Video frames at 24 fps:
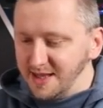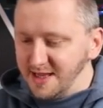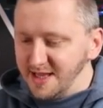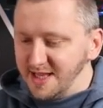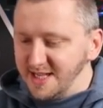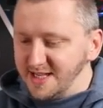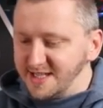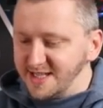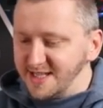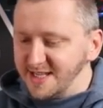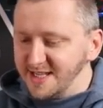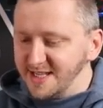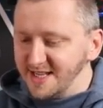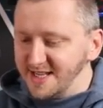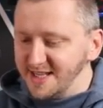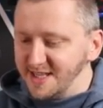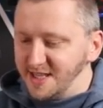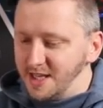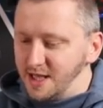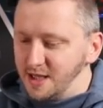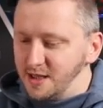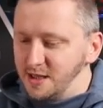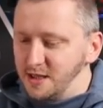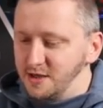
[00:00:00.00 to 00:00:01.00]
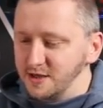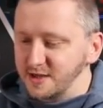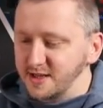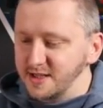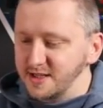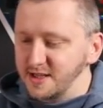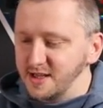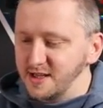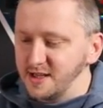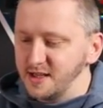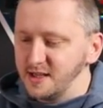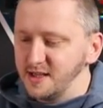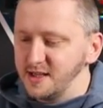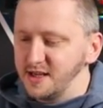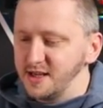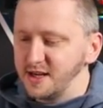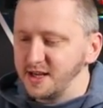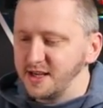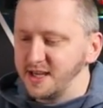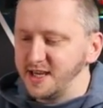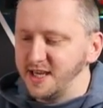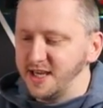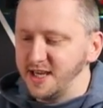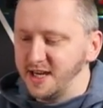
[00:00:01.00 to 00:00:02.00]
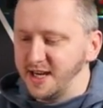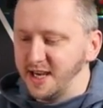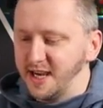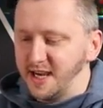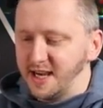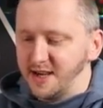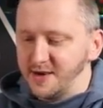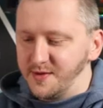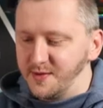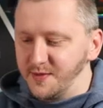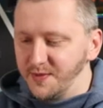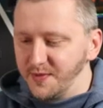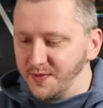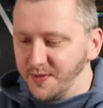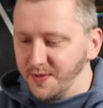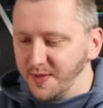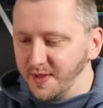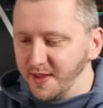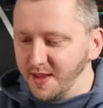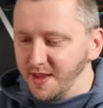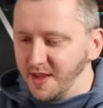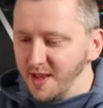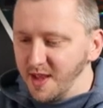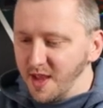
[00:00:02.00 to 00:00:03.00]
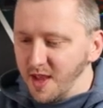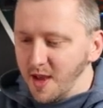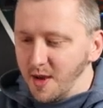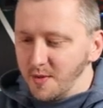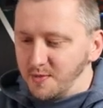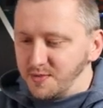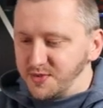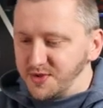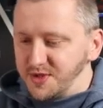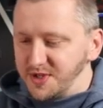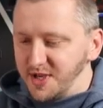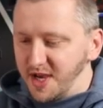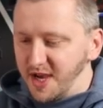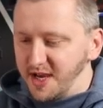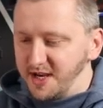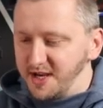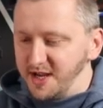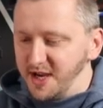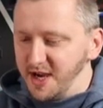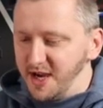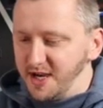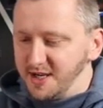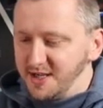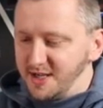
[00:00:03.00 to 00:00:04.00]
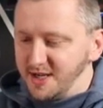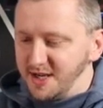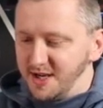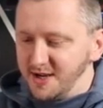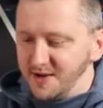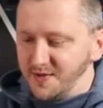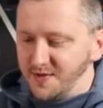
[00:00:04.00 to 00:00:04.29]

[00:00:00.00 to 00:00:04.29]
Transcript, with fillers: Litten, look at the little kitty, Psyduck,